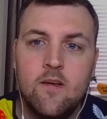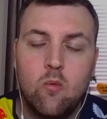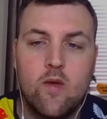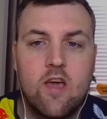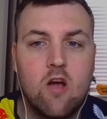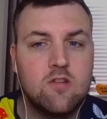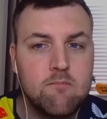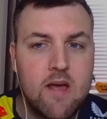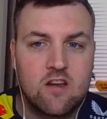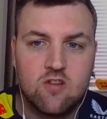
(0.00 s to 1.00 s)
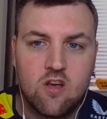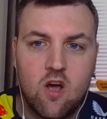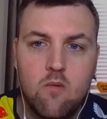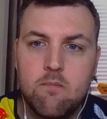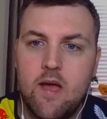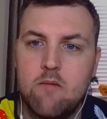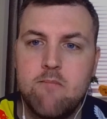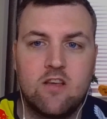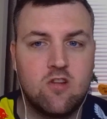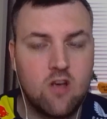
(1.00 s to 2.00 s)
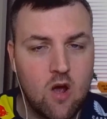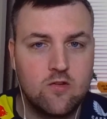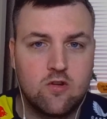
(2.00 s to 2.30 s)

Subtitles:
We go to Mexico, and Mexico has